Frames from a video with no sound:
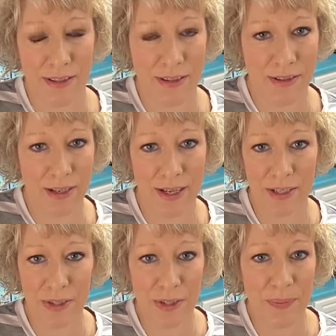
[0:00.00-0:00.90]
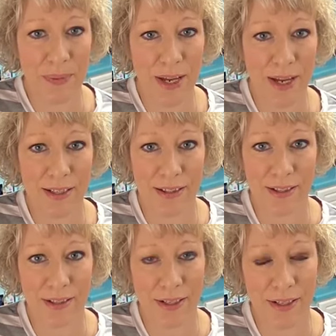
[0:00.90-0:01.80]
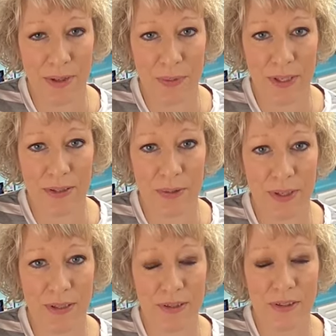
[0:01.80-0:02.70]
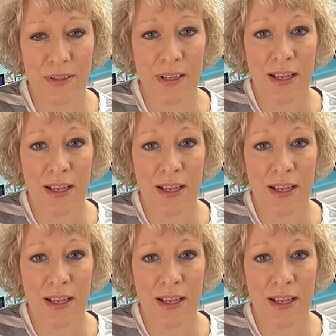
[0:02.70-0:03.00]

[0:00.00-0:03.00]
I had a charm pack, and then I cut out white squares